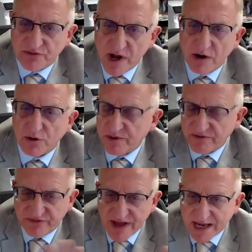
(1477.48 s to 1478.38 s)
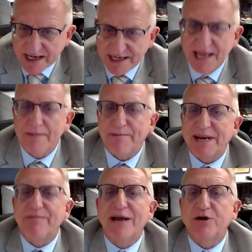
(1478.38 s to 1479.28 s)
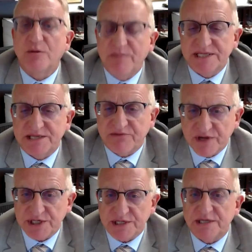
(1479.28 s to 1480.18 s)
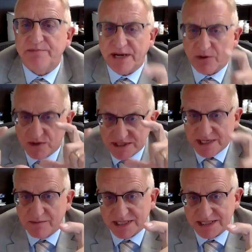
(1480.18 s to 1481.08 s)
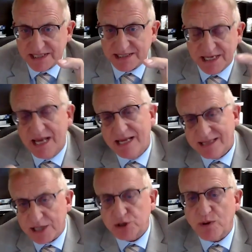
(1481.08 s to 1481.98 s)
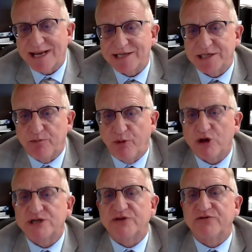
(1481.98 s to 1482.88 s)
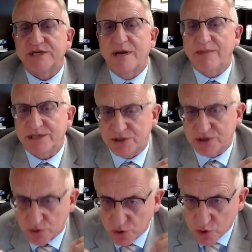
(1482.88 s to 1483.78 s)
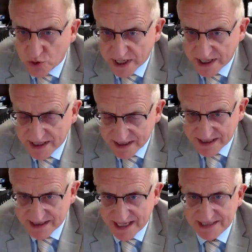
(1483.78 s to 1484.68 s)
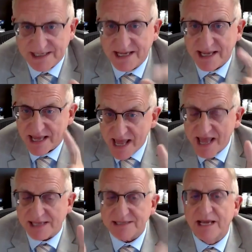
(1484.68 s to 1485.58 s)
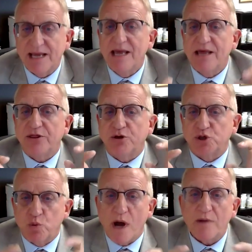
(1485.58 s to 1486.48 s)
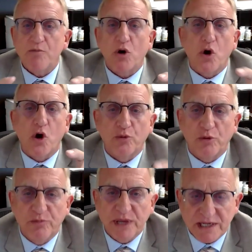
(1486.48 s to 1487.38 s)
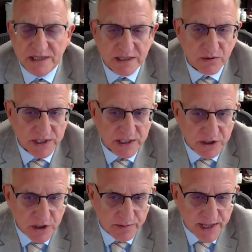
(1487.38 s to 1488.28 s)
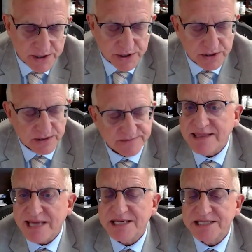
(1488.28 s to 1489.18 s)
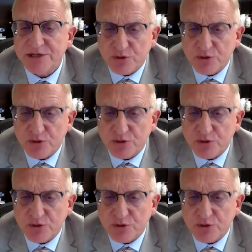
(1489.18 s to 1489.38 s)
far would be fine, but it might not be sufficient depending on what someone sees. That's why it's important for someone to look at that. And there's one more comorbidity that we did not mention, and that is